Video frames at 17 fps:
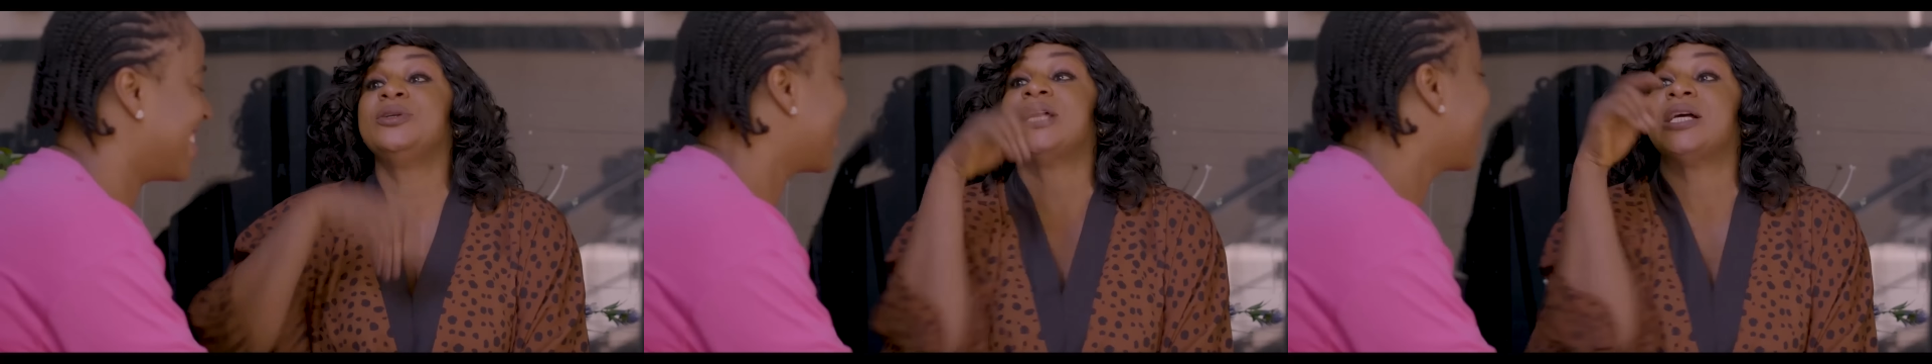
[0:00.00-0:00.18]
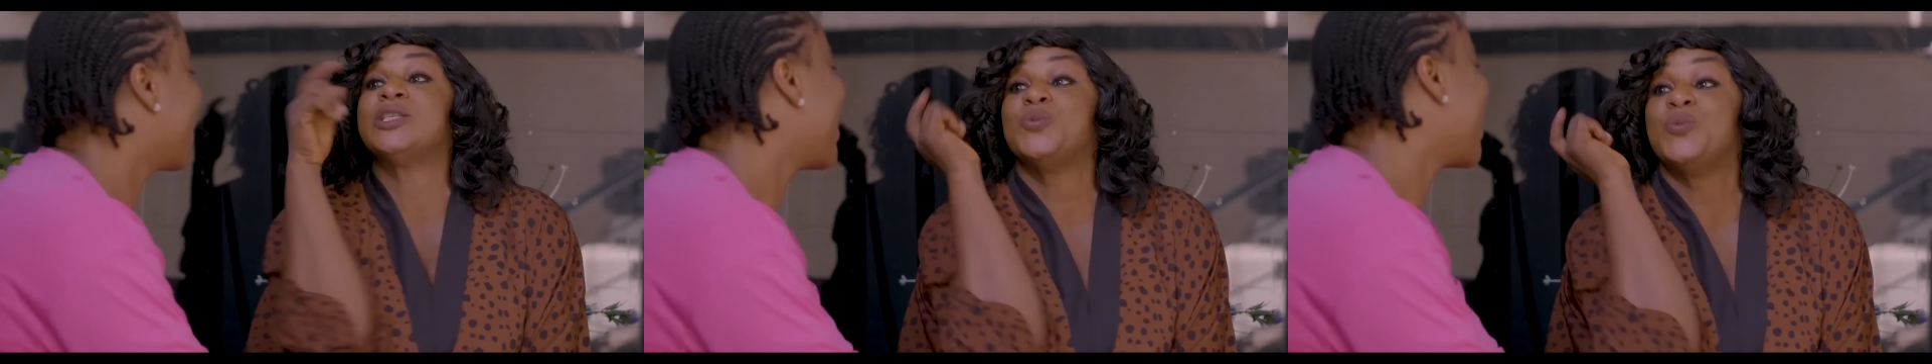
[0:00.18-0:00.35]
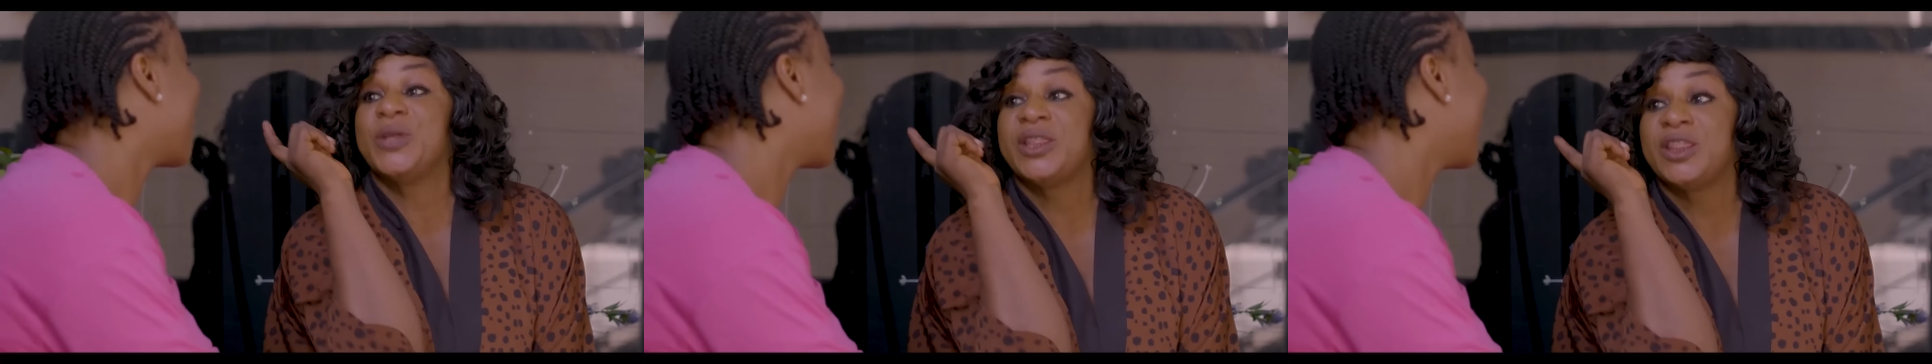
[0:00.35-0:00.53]

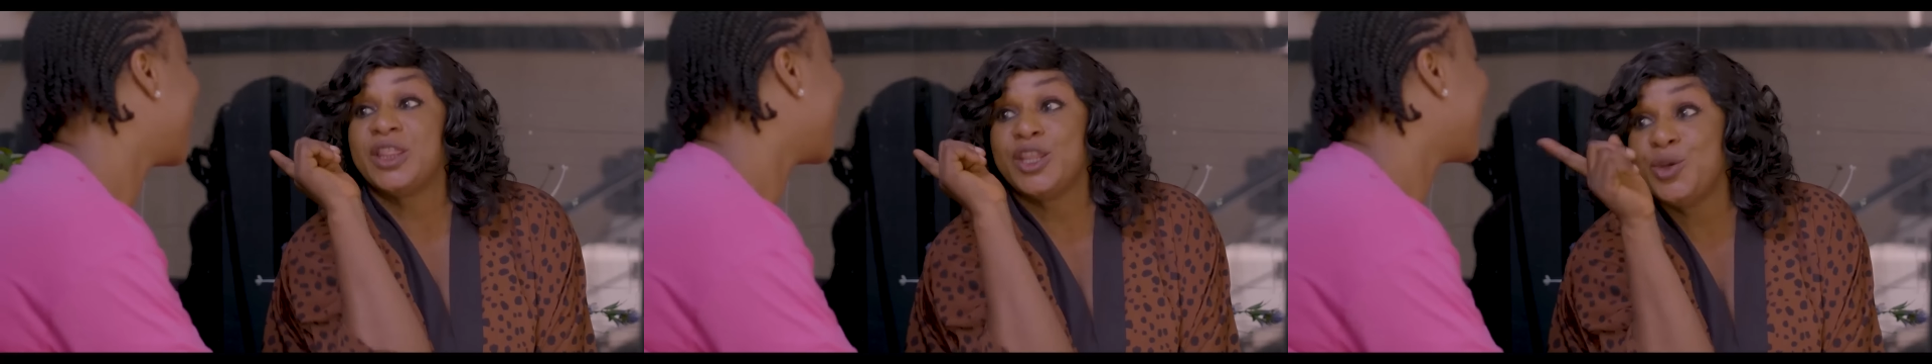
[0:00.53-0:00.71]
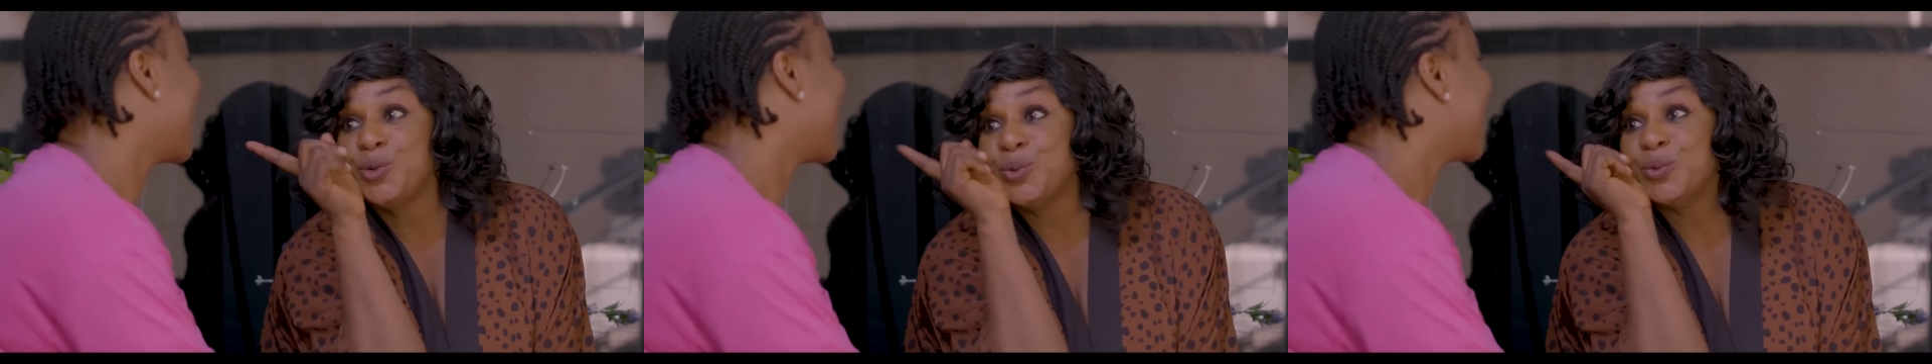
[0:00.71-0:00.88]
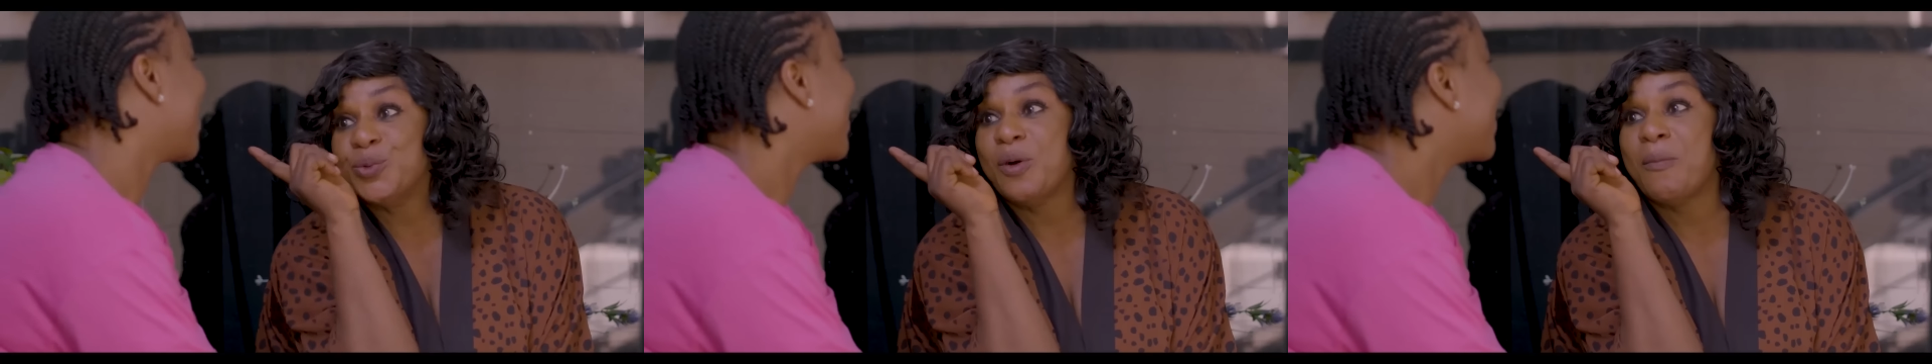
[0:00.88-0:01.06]
that with
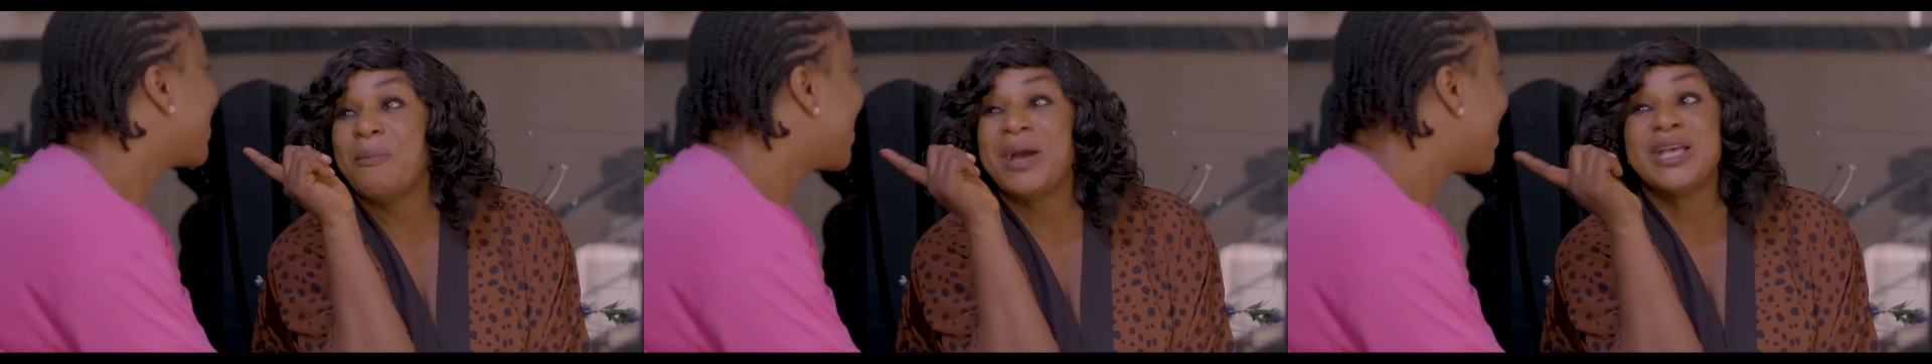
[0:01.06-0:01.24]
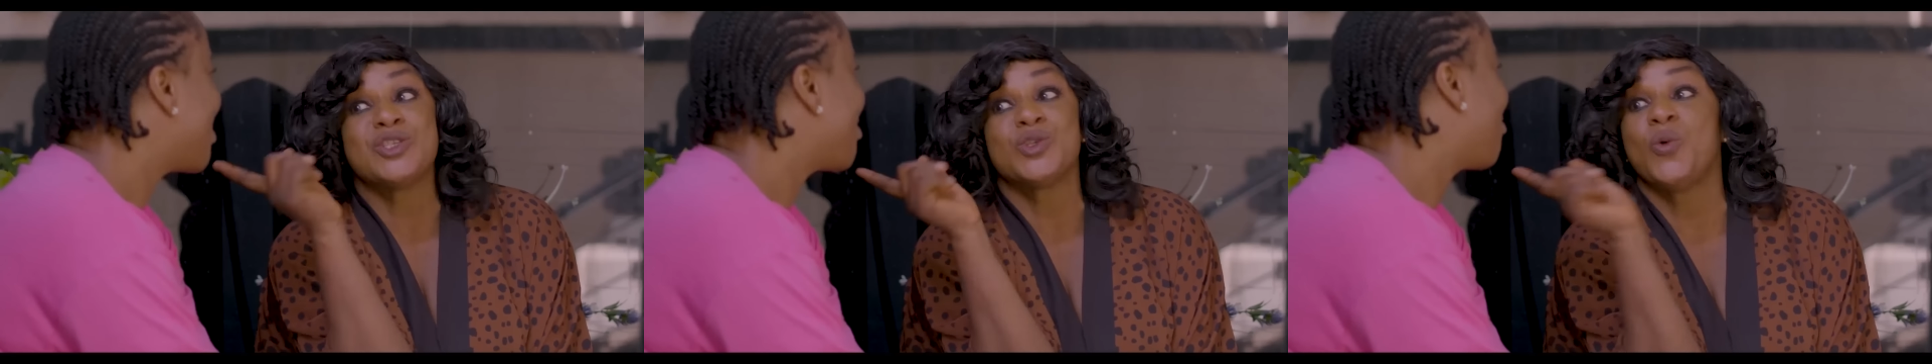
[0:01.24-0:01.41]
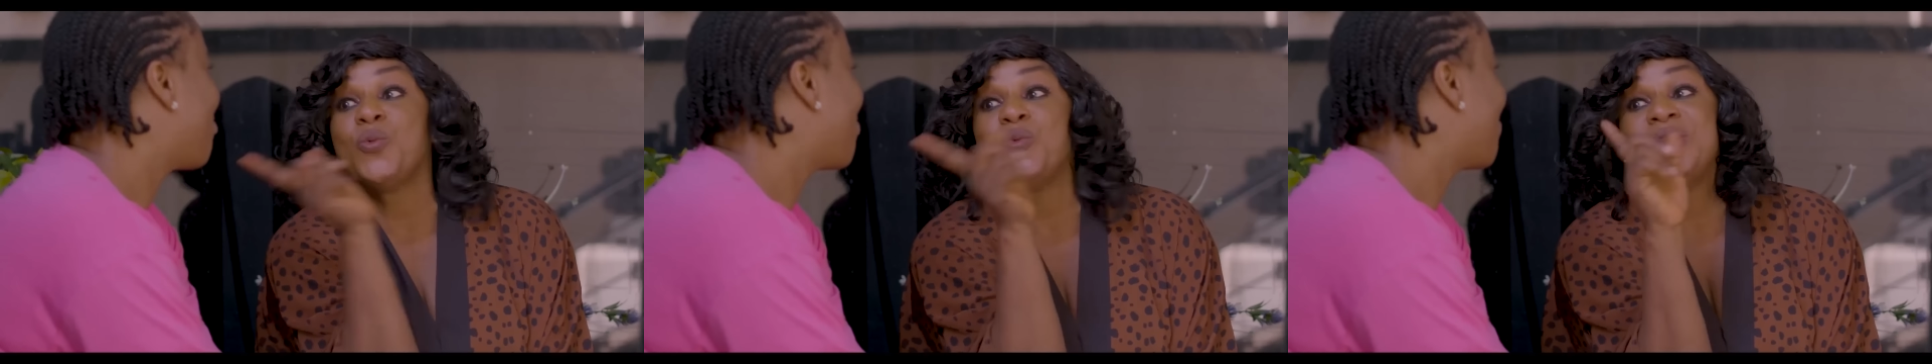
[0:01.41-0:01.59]
you. My
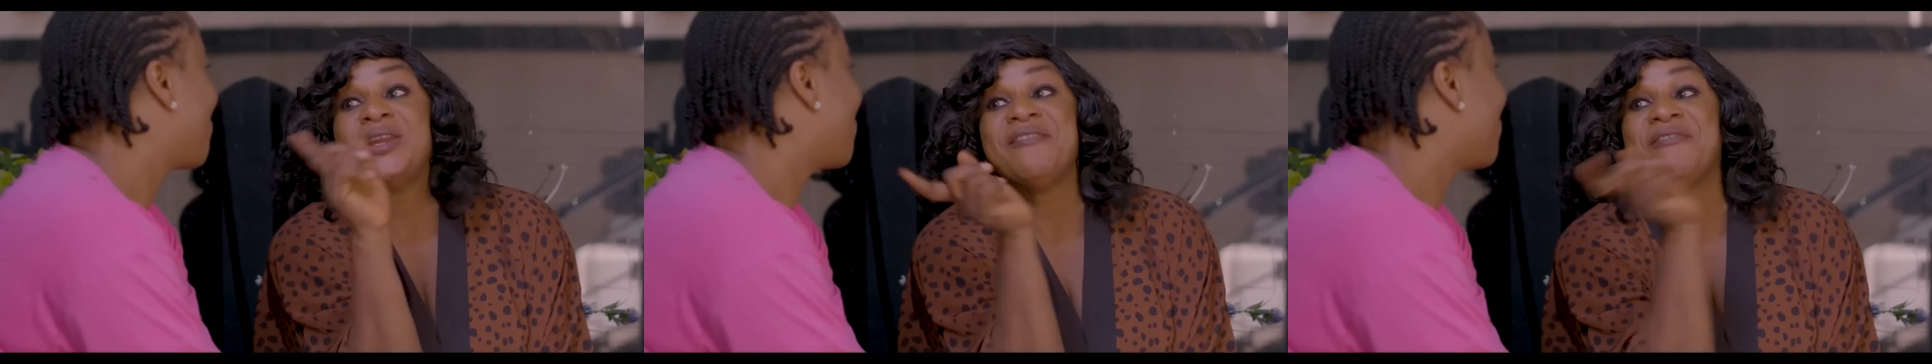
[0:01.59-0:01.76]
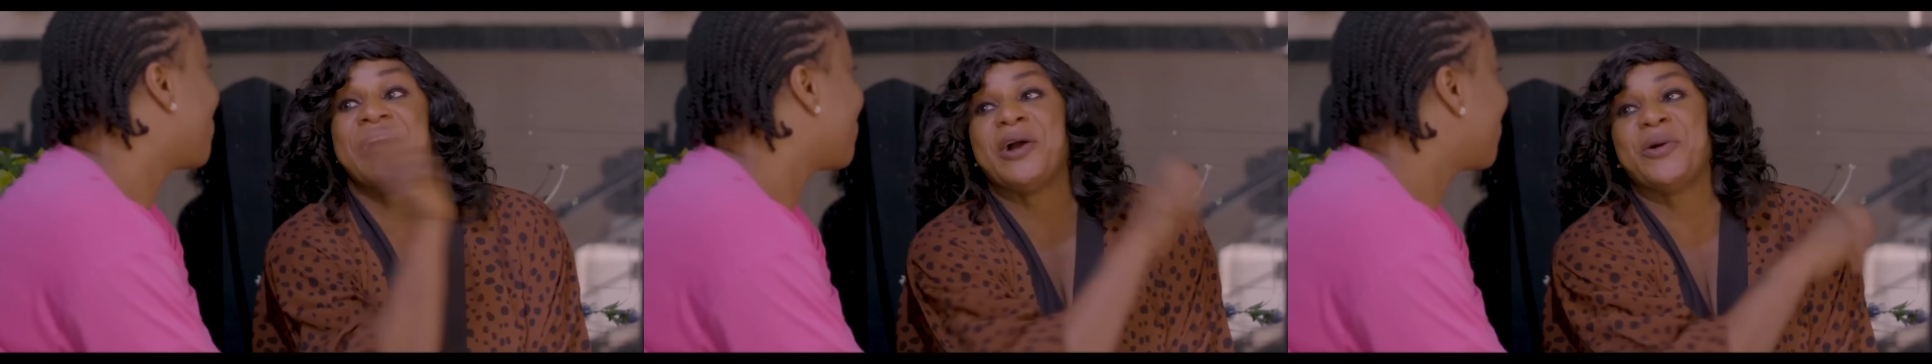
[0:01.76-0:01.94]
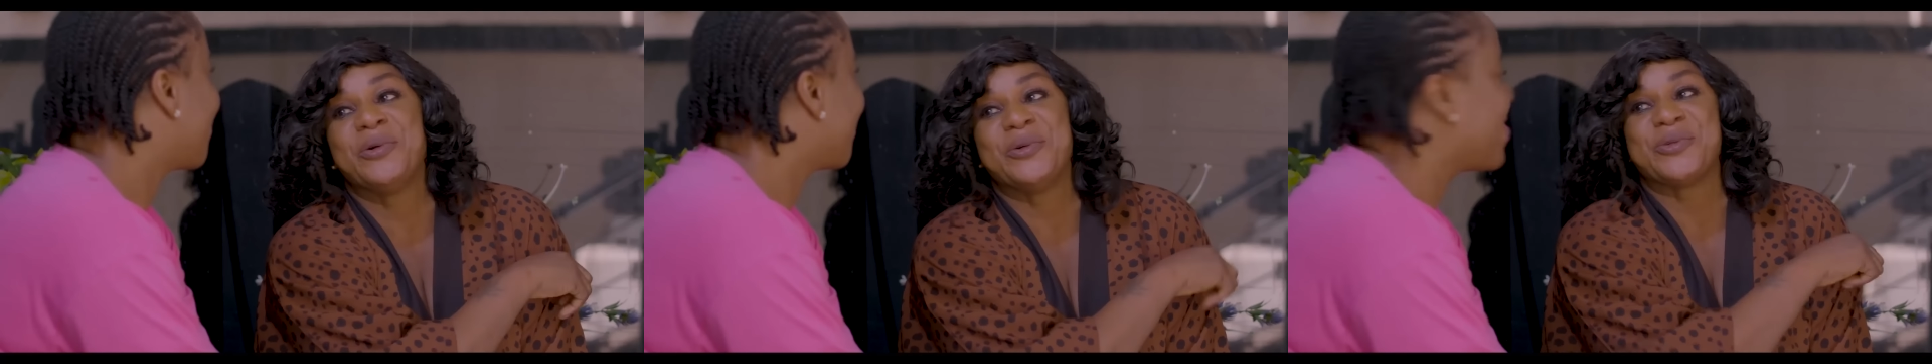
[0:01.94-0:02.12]
son will
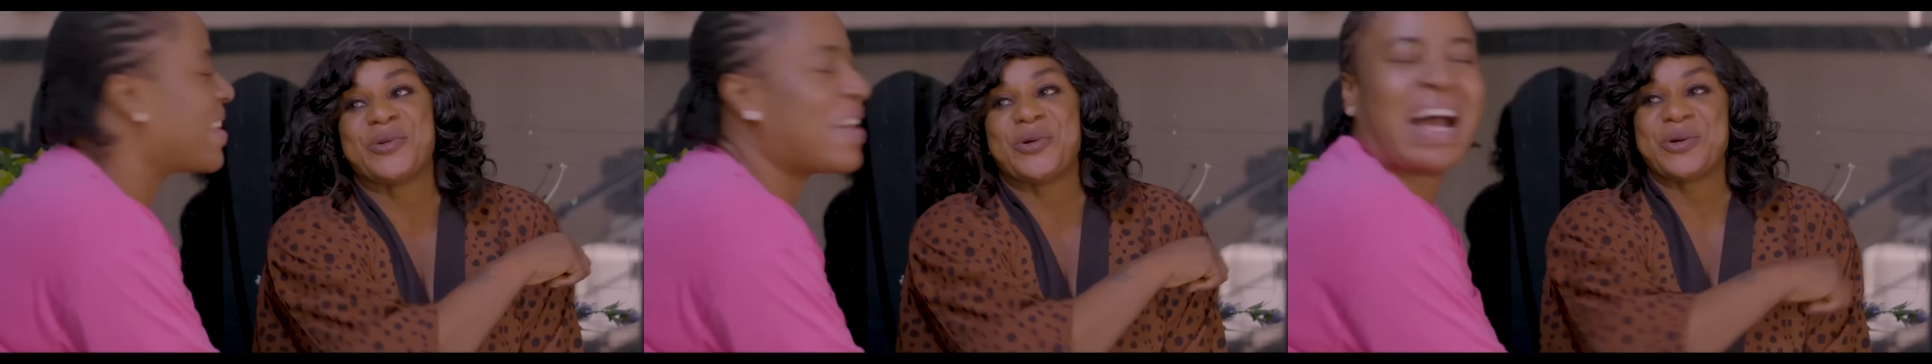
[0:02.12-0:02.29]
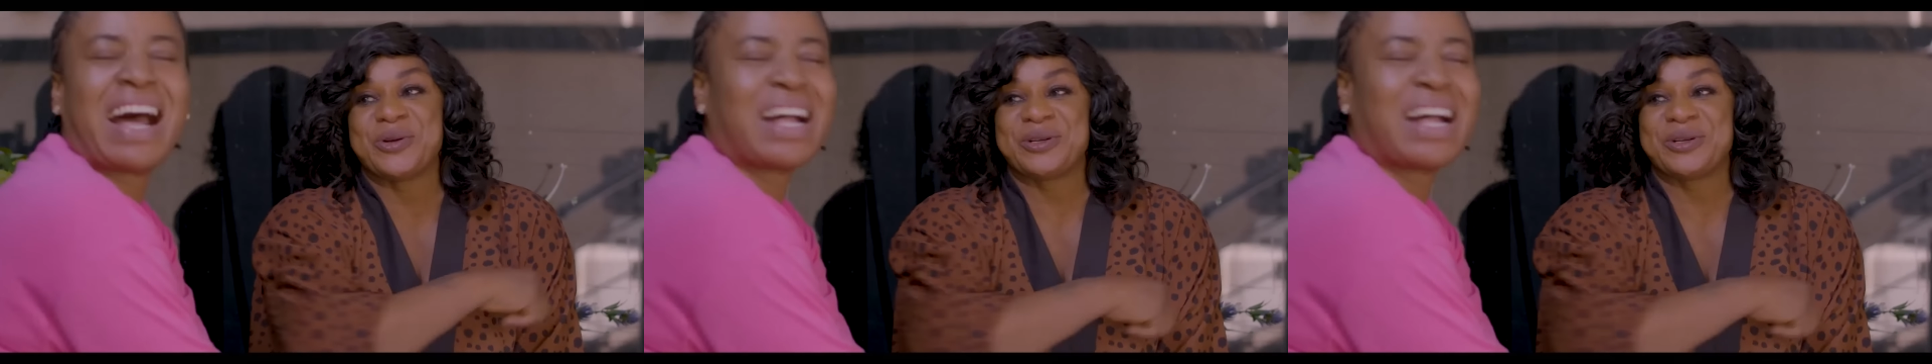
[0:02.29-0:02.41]
never go wrong.